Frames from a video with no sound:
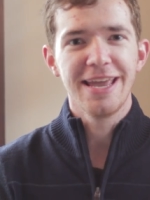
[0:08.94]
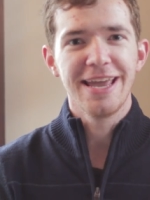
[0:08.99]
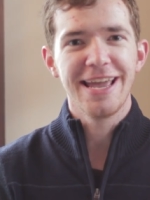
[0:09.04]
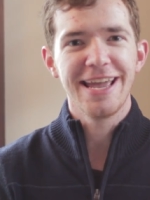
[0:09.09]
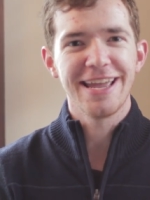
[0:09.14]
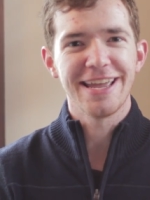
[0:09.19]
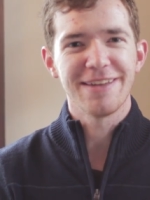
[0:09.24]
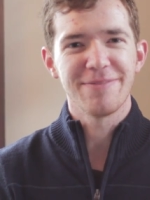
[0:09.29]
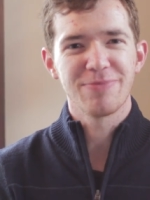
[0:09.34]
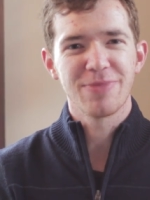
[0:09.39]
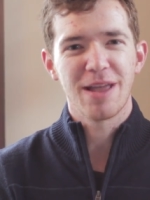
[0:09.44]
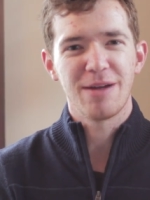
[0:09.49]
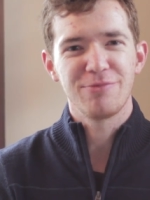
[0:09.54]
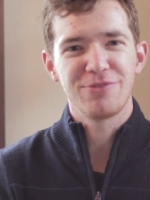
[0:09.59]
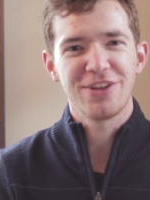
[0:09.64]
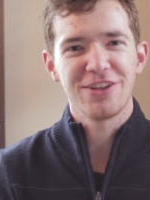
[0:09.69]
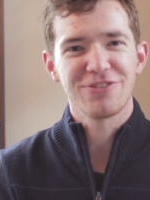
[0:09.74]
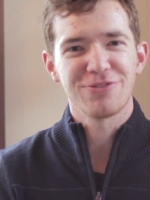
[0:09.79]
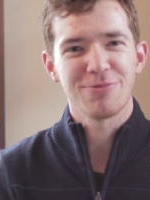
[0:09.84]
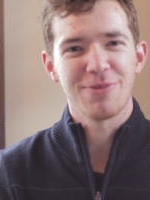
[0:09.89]
Hey, I'm
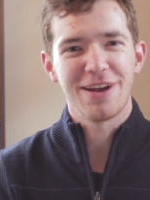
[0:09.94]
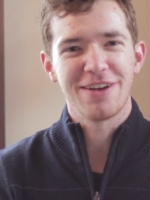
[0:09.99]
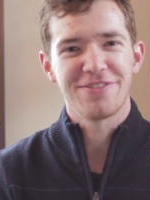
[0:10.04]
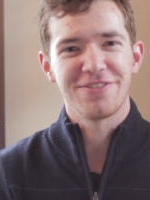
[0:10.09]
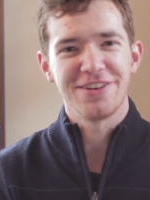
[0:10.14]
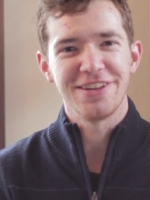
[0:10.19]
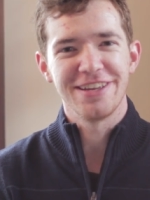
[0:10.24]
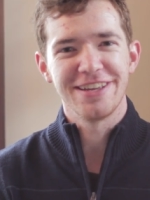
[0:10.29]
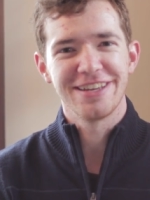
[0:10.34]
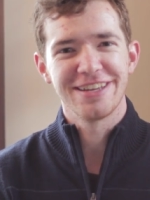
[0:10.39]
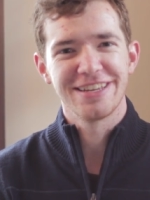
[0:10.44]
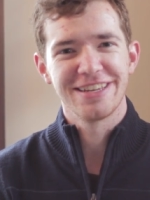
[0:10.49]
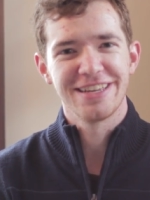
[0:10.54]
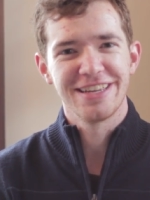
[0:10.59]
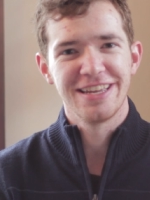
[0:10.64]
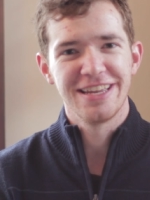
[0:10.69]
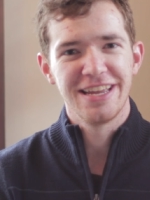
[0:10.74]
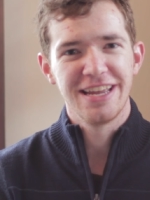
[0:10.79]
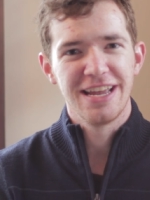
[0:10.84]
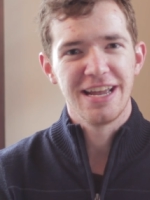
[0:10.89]
Jason Rafferty.
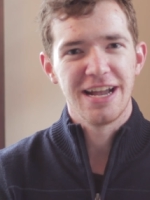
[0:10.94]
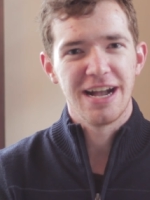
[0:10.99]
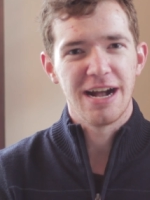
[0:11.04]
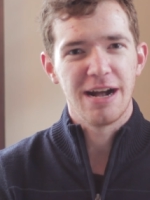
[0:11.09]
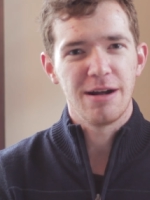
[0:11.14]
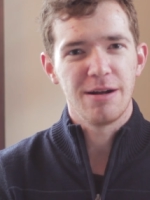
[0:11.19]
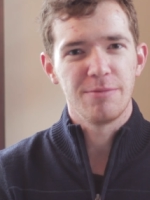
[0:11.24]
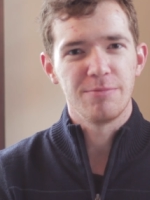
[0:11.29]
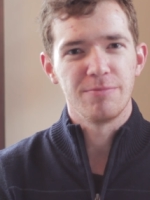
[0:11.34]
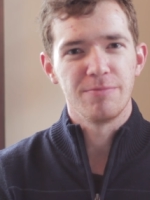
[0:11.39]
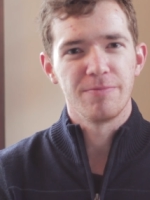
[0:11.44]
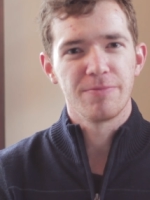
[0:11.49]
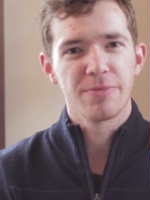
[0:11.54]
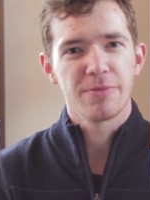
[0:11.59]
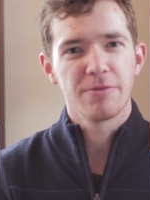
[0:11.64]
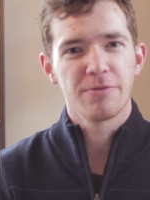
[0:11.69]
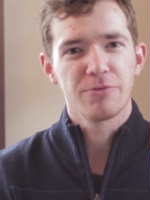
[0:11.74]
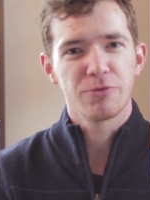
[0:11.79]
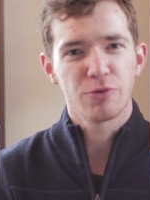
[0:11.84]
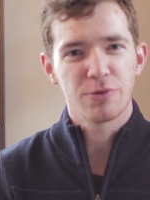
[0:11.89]
I'm
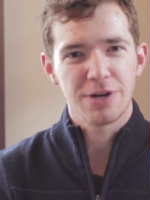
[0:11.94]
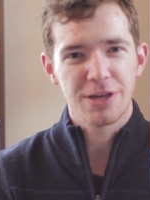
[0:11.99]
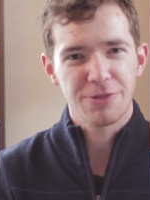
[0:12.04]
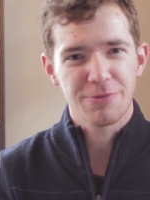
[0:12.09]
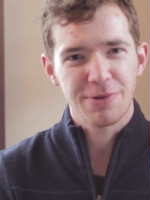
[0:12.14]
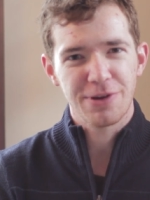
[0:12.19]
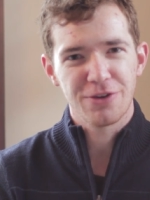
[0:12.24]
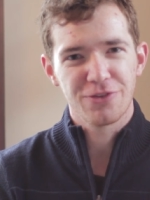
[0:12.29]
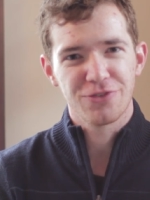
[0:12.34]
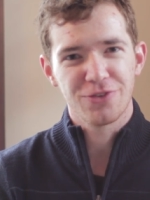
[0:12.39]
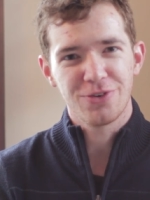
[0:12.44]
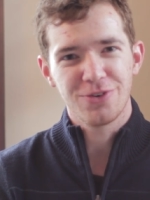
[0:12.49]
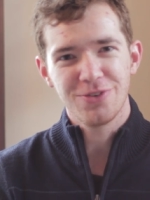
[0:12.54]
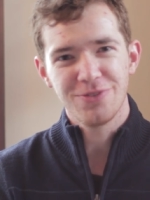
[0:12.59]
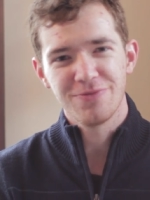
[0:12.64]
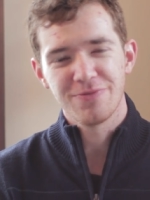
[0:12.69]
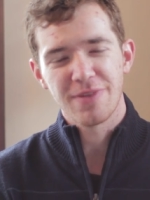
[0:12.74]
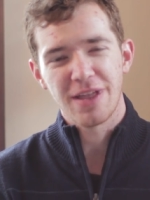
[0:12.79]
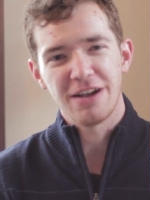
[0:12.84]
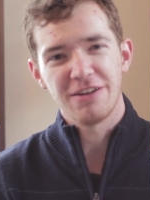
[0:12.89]
23 years
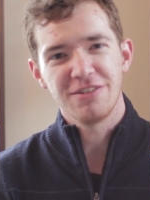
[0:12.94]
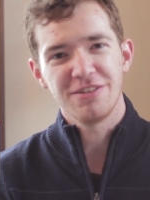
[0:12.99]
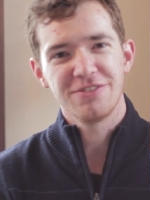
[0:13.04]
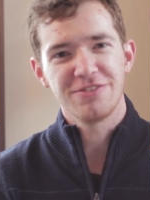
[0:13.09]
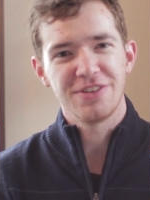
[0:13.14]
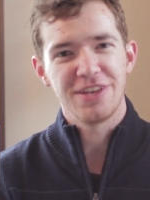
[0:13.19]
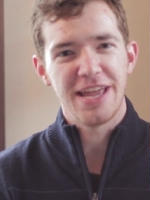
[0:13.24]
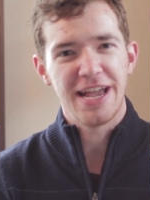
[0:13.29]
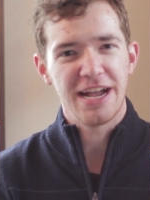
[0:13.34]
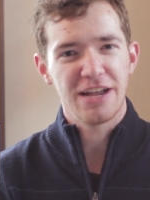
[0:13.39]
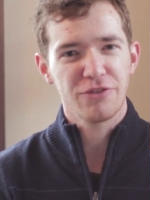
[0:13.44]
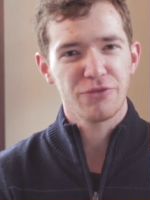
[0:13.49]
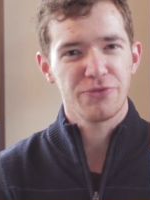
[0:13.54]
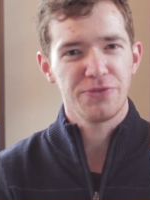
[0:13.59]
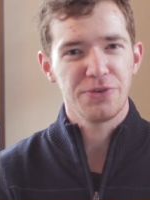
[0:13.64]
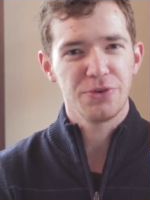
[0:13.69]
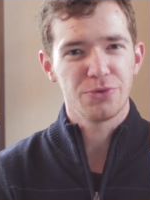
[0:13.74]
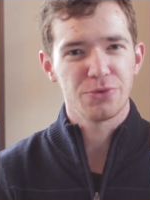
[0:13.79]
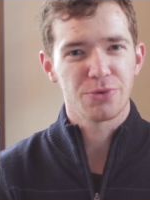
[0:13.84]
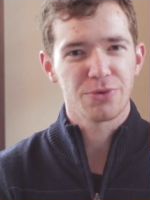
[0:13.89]
old. I live in
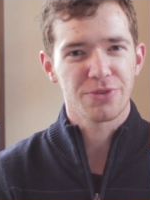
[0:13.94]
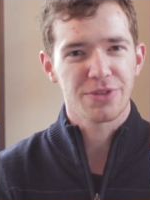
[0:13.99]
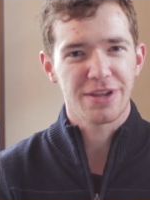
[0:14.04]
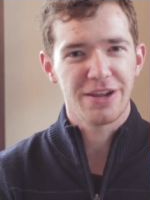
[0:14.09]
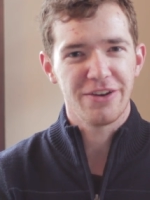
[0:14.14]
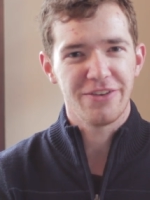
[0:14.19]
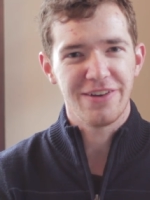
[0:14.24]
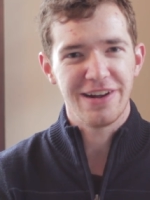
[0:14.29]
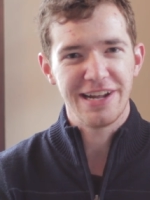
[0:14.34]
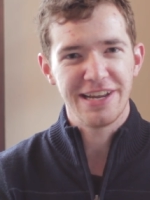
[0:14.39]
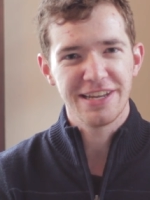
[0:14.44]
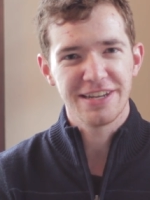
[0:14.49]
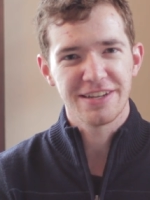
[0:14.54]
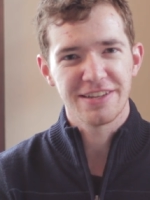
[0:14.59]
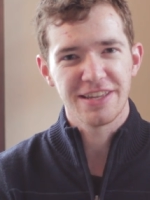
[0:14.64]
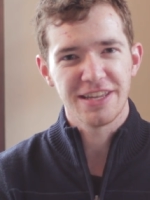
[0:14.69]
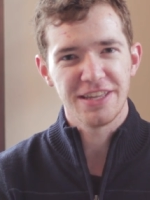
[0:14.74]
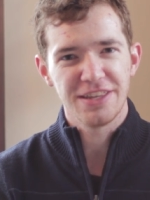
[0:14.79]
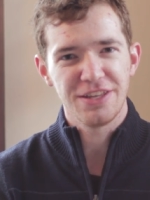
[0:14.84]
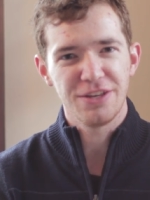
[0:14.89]
Asheville, North Carolina
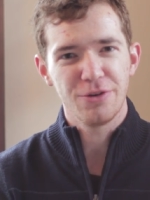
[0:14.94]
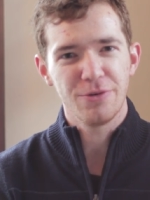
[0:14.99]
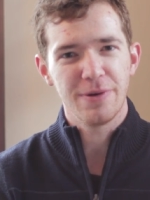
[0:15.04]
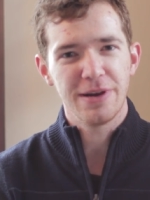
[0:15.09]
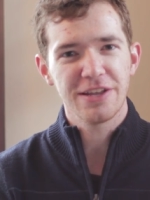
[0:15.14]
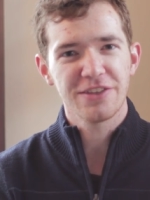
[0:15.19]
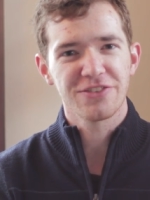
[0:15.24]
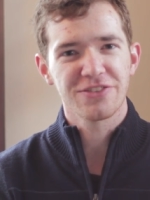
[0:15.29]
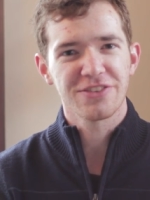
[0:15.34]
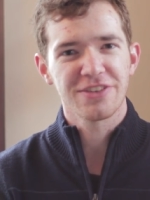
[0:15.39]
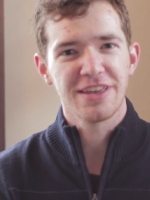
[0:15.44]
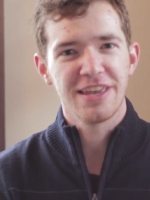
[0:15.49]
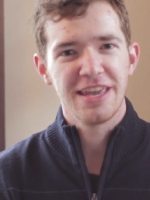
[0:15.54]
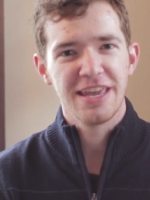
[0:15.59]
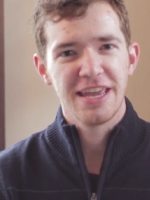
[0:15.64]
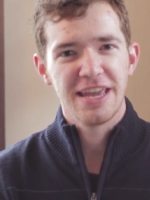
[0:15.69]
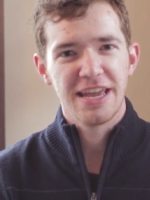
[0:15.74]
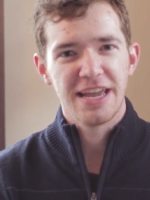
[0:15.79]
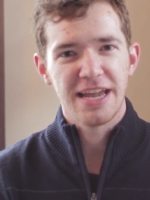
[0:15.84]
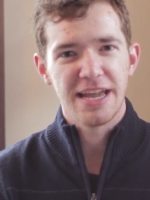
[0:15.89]
in the US
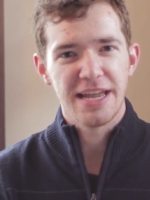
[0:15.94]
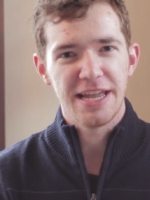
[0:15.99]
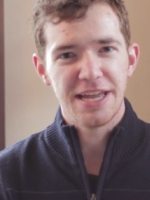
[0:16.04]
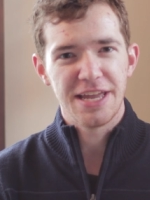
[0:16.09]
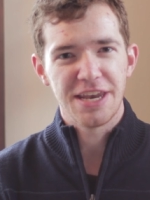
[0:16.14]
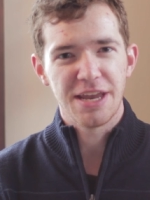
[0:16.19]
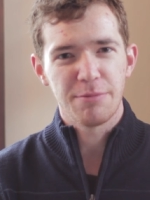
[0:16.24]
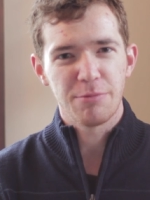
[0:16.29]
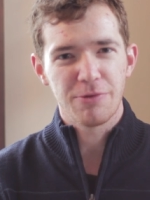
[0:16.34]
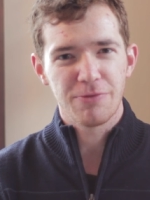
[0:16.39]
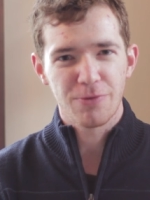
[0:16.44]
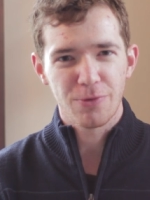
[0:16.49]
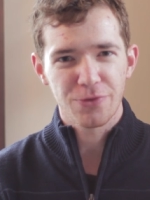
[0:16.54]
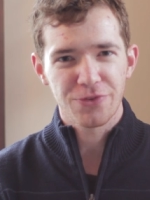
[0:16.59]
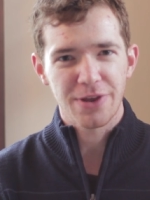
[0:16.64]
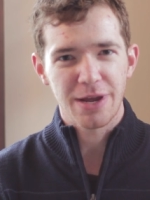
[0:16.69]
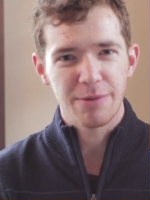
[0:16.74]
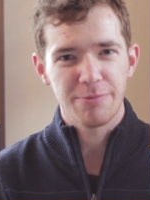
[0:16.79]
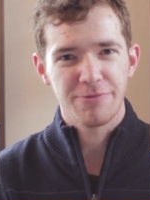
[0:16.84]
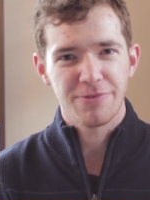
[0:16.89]
and I'm a
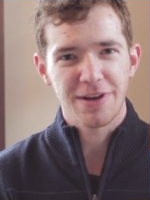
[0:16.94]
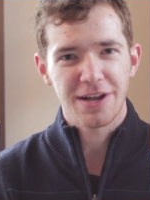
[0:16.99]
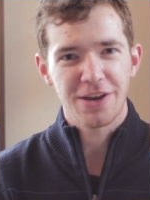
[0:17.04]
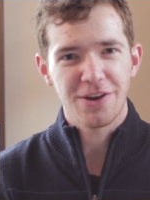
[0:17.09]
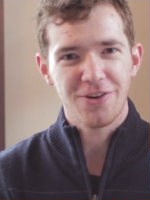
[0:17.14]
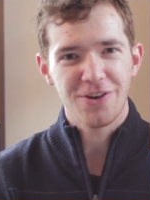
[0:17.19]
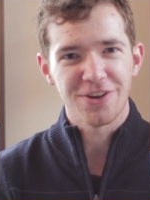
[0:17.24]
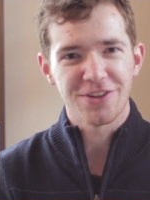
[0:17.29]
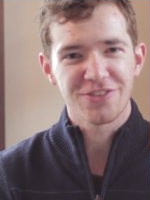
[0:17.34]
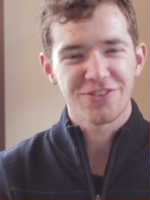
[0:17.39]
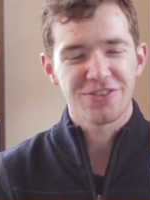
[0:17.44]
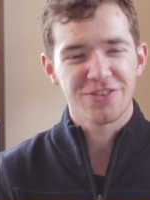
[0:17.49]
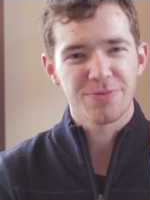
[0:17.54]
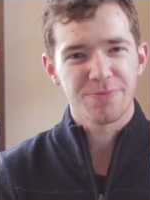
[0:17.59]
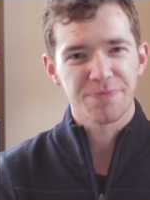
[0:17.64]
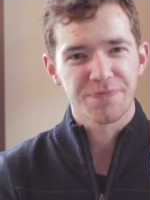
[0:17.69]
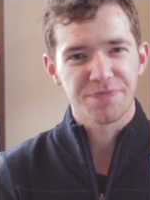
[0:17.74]
full-time fine artist.